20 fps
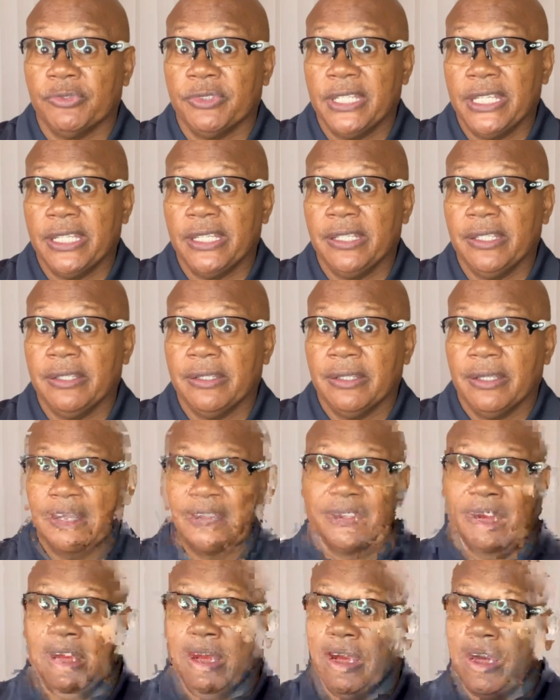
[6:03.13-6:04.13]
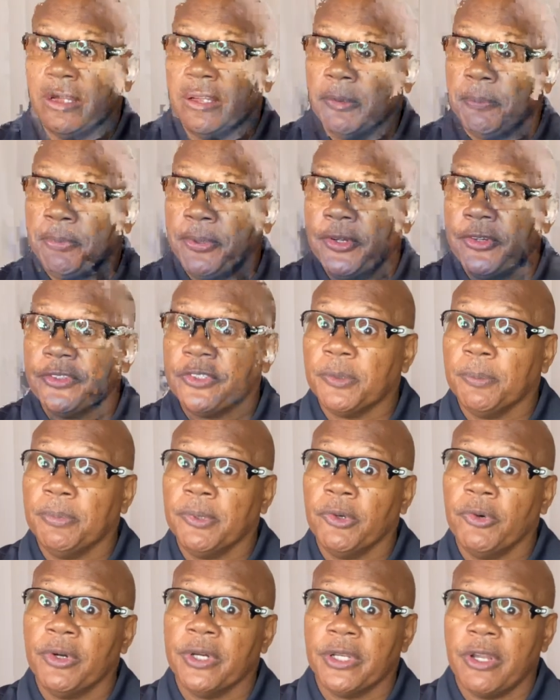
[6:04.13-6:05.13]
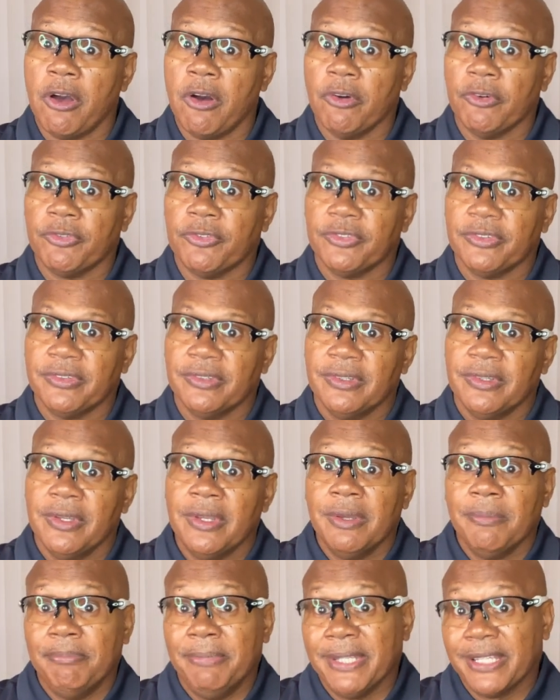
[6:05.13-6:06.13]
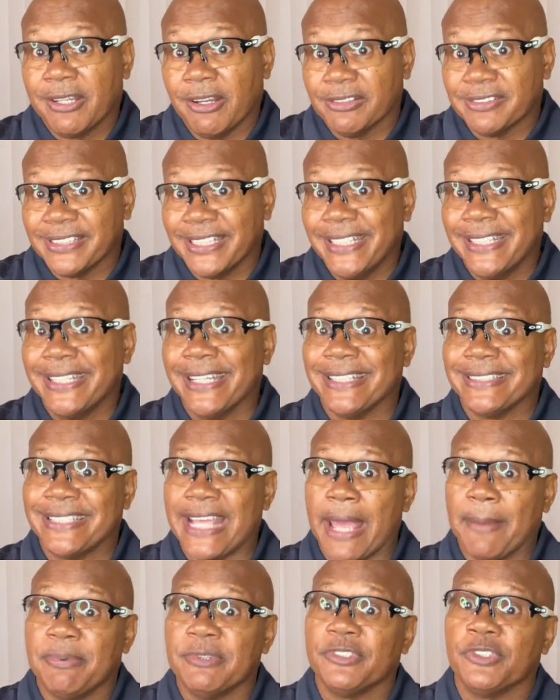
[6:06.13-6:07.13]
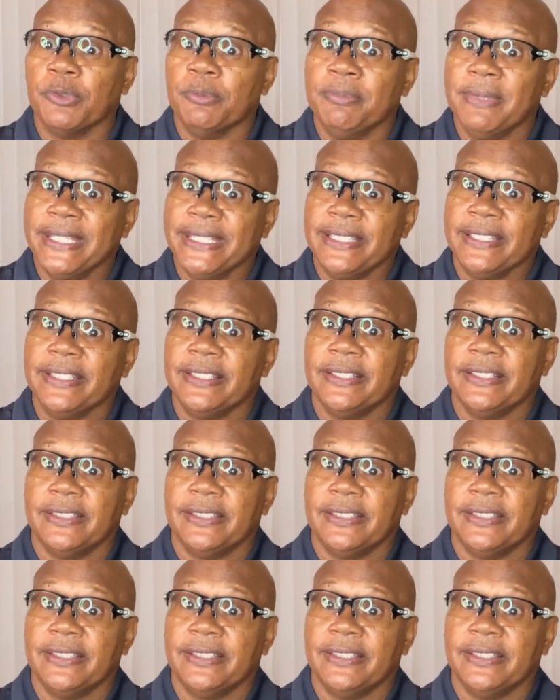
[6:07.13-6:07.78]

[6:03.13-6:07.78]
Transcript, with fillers: need and appear to blow it off because it has happened to me.